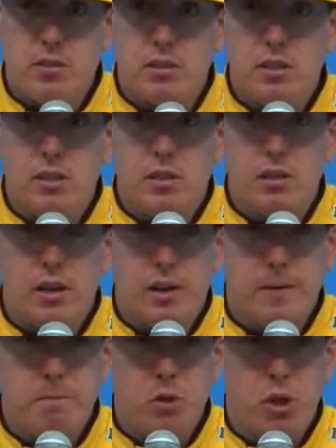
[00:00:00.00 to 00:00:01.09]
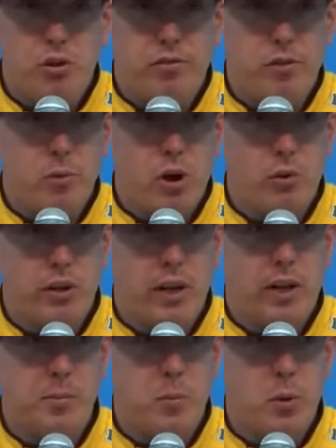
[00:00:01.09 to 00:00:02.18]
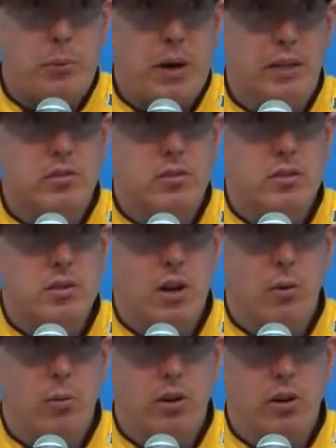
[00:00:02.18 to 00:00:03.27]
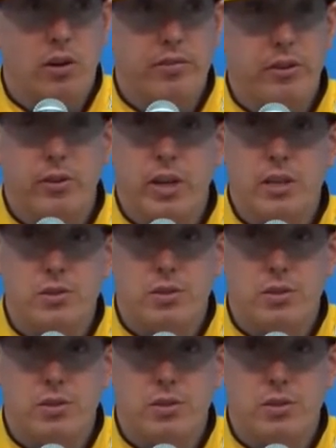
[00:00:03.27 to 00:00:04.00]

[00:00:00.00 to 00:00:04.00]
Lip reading: and then you know, for tomorrow we got a couple more practices to try to work on it for the race.